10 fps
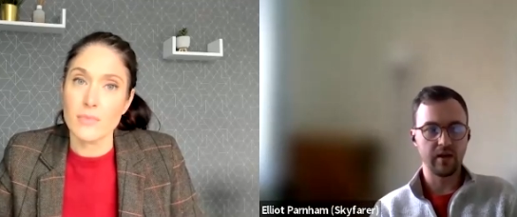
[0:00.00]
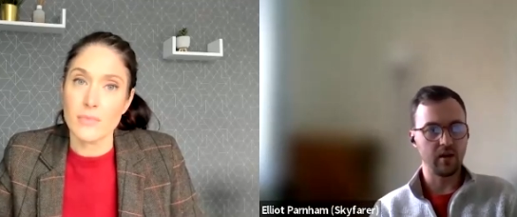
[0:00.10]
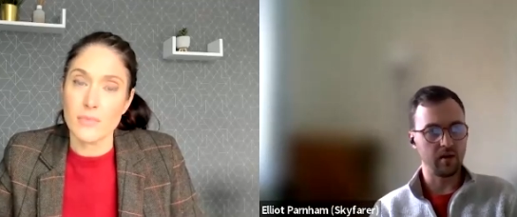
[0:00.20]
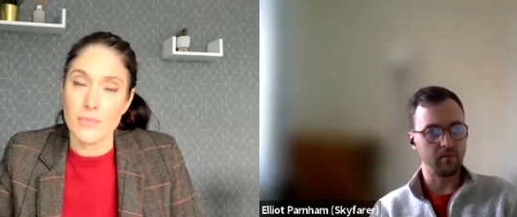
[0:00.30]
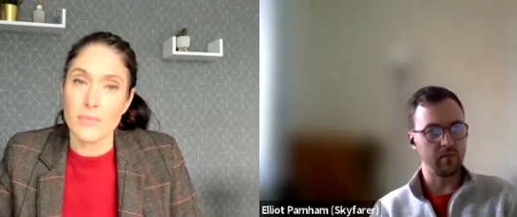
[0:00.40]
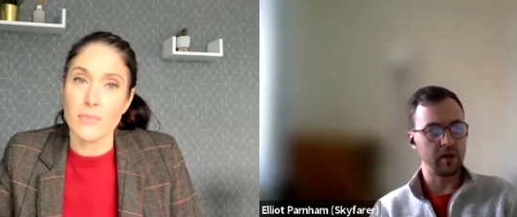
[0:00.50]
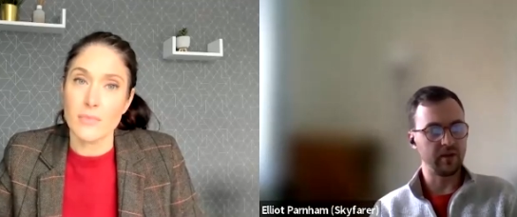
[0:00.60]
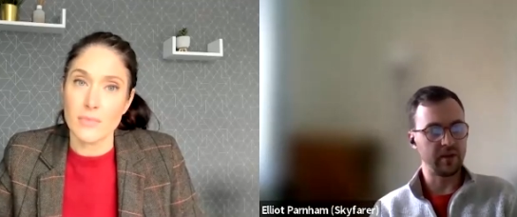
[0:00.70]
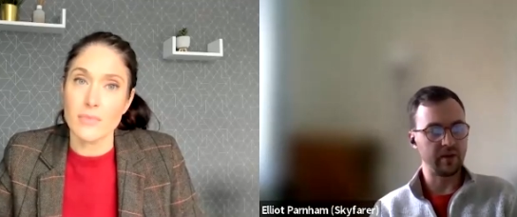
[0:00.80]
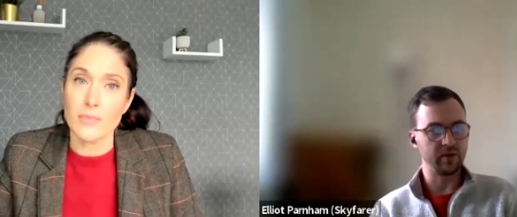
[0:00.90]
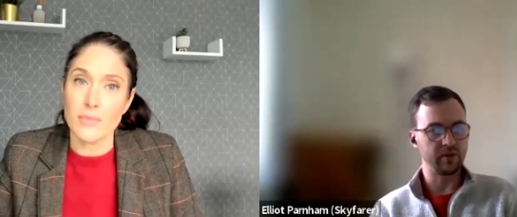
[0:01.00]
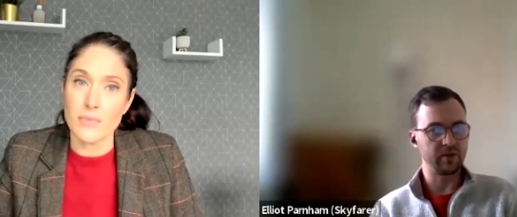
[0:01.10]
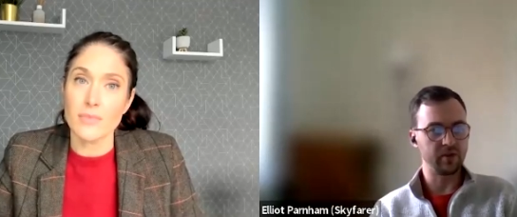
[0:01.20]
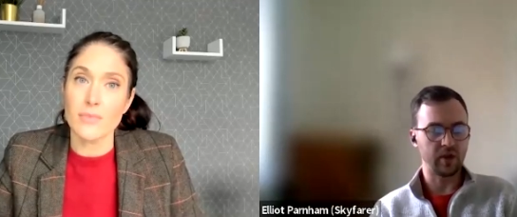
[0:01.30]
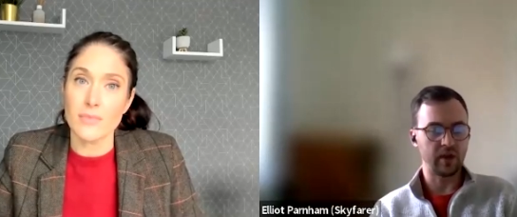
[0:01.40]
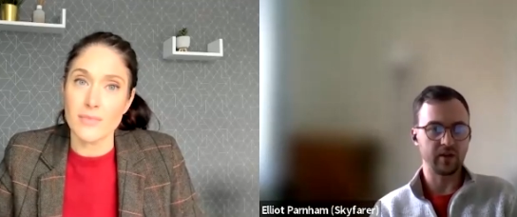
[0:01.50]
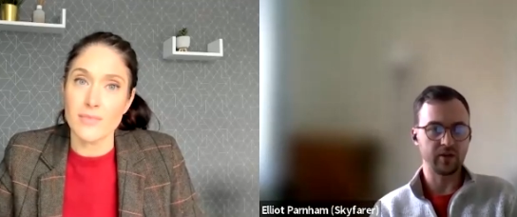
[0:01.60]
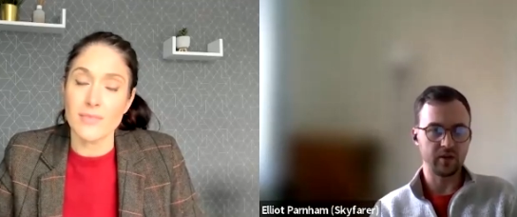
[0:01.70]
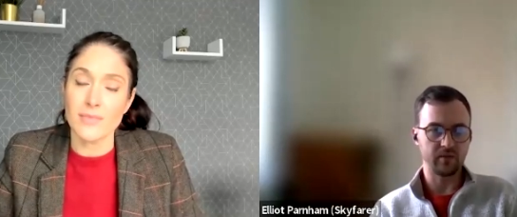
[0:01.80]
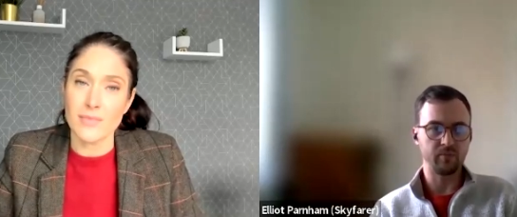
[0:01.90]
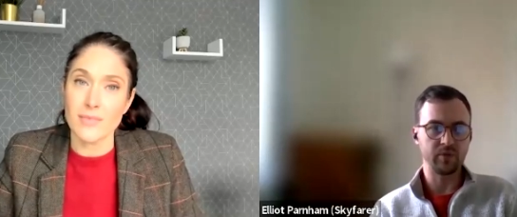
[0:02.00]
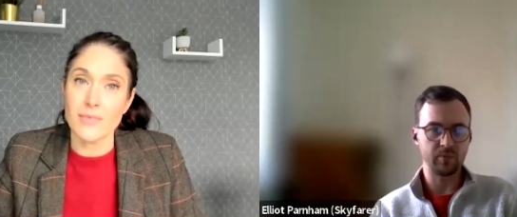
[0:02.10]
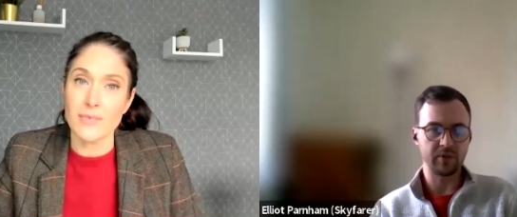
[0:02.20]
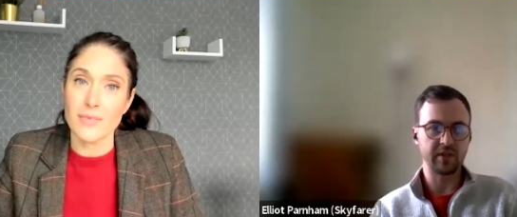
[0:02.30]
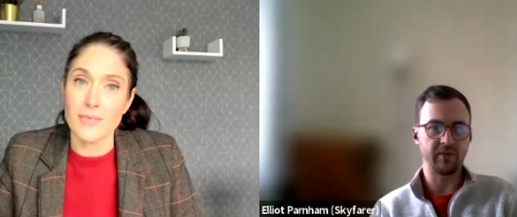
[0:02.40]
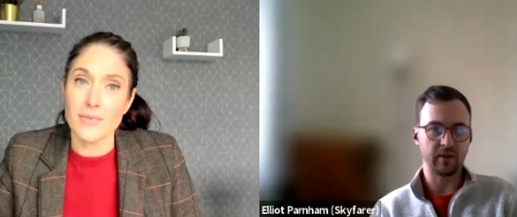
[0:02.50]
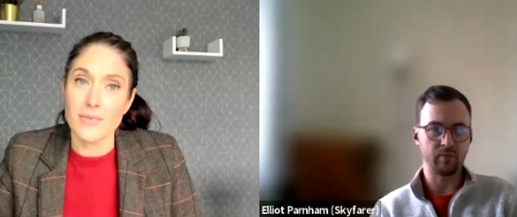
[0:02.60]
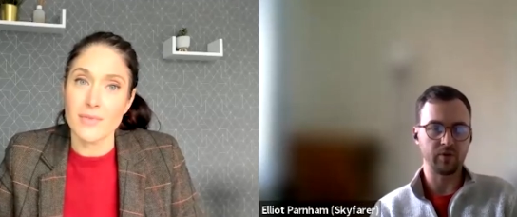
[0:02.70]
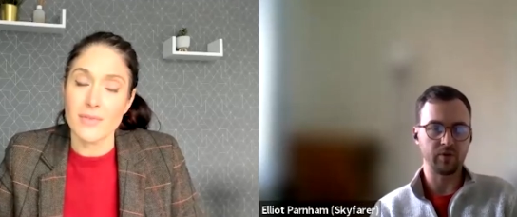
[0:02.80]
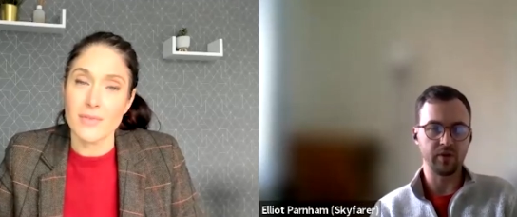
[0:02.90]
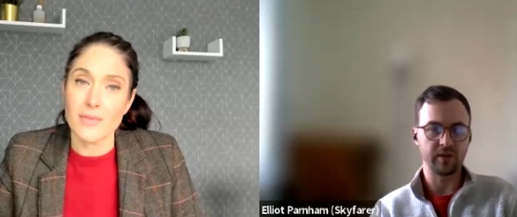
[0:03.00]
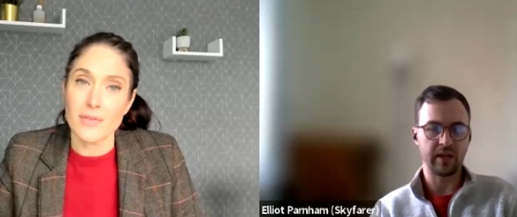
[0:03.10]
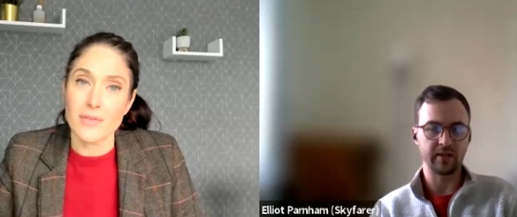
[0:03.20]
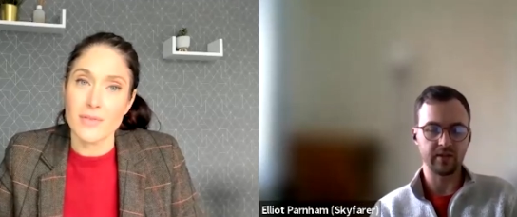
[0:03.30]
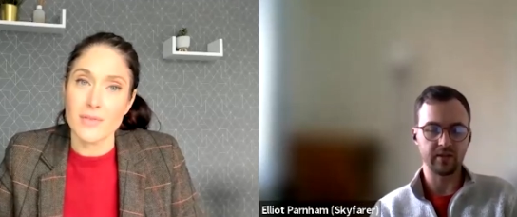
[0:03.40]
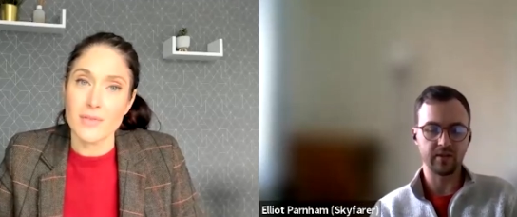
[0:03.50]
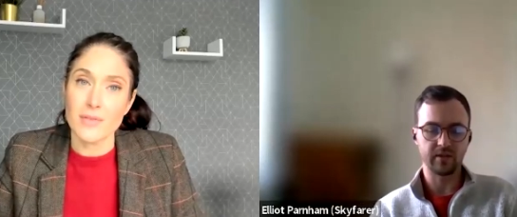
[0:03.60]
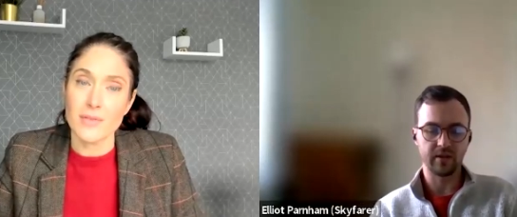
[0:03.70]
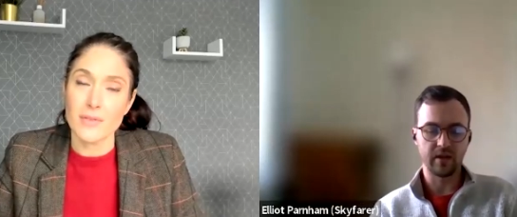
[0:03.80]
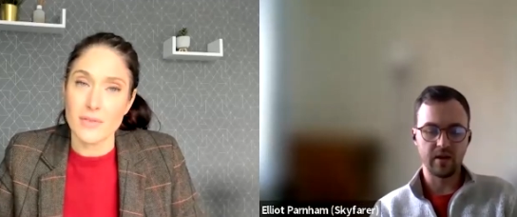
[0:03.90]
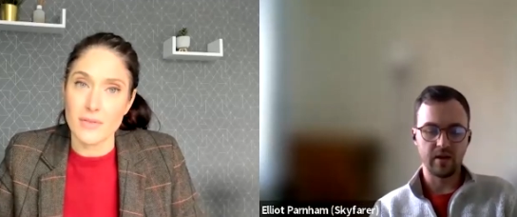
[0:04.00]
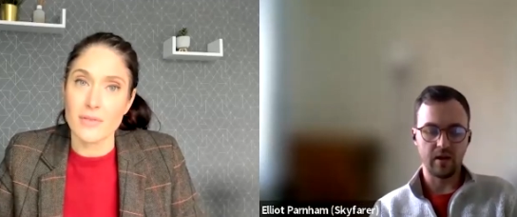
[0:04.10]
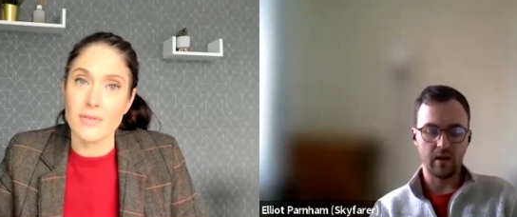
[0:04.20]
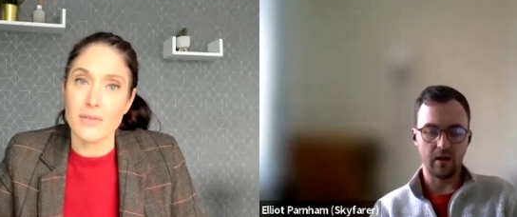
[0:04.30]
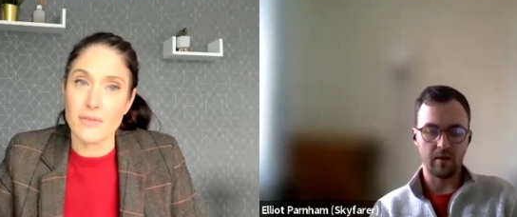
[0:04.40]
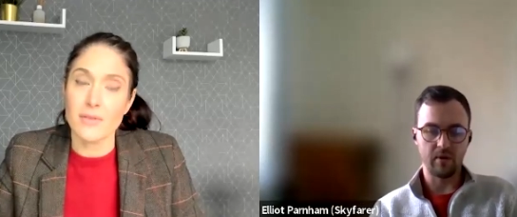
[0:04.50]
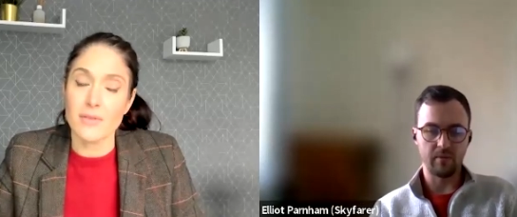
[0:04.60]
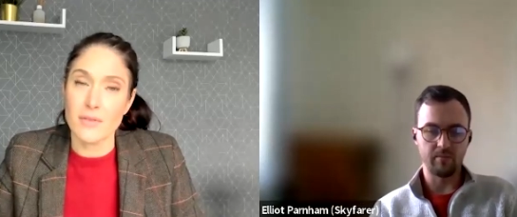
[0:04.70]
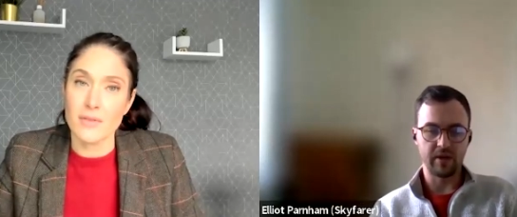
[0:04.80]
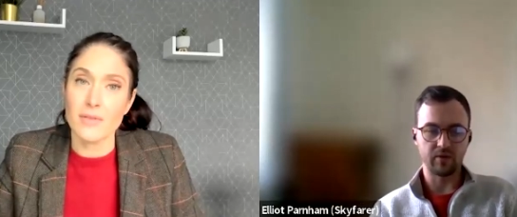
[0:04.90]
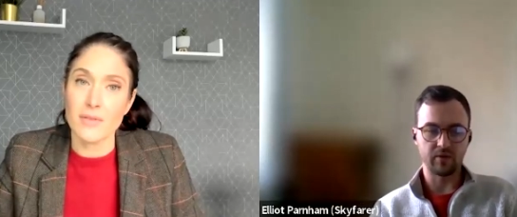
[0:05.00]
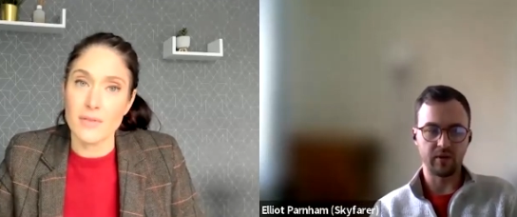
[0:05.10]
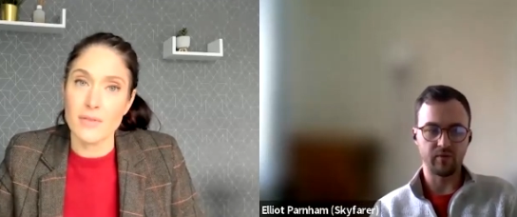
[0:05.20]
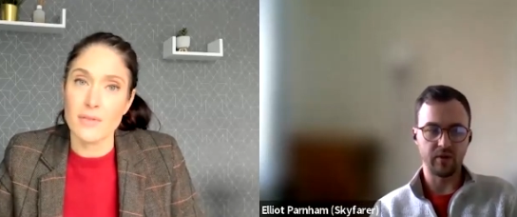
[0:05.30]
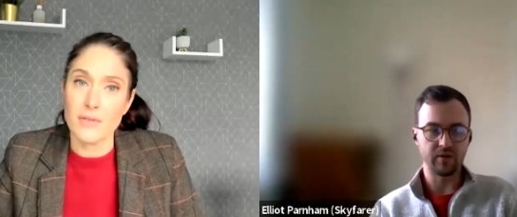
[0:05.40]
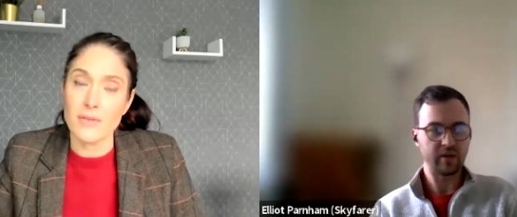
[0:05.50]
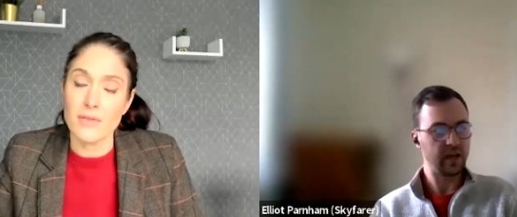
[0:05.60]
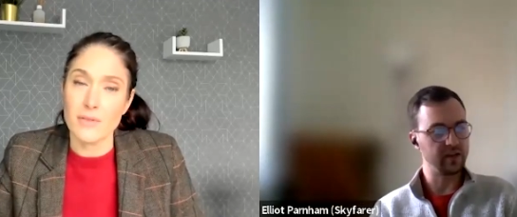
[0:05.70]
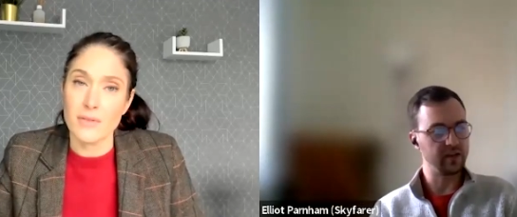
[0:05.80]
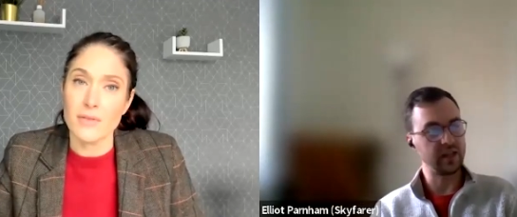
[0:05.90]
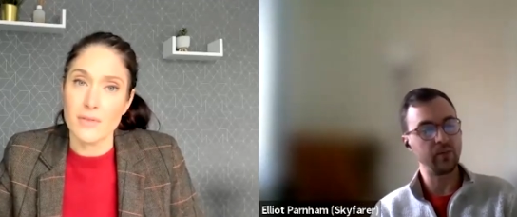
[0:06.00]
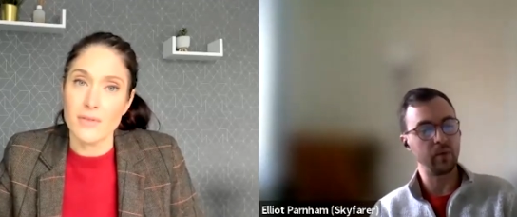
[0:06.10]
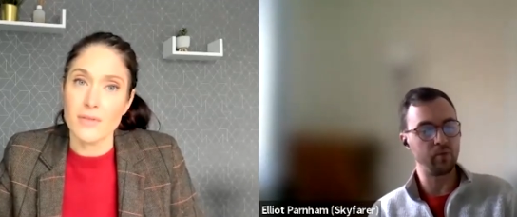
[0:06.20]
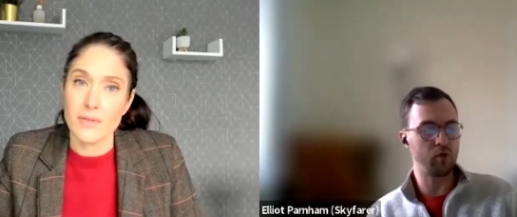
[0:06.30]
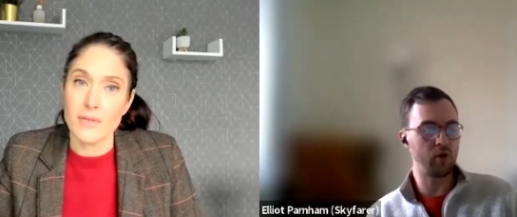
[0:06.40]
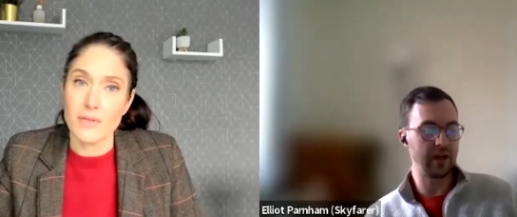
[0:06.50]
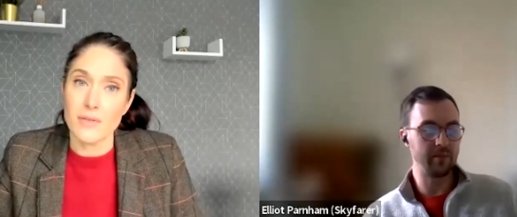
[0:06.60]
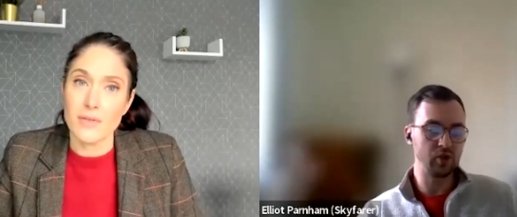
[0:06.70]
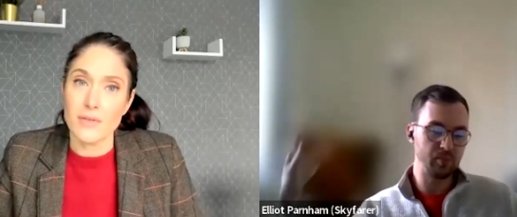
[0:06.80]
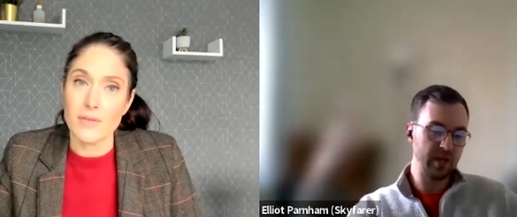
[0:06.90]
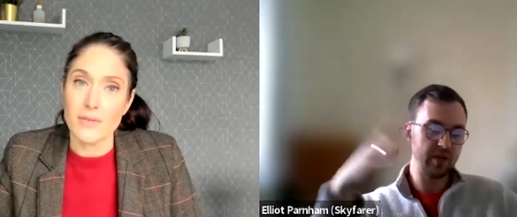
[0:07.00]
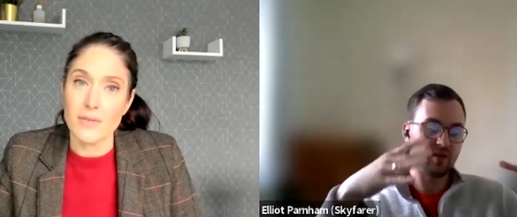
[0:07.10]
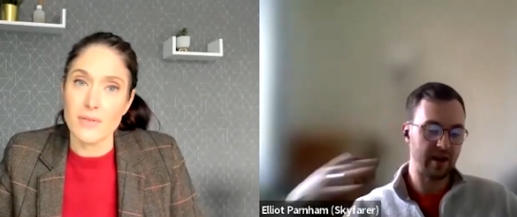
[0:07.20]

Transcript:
Speaker 1: Um, and that was looking at sort of specific blood use cases. mm. um, and medical delivery use cases. And then we brought in a much bigger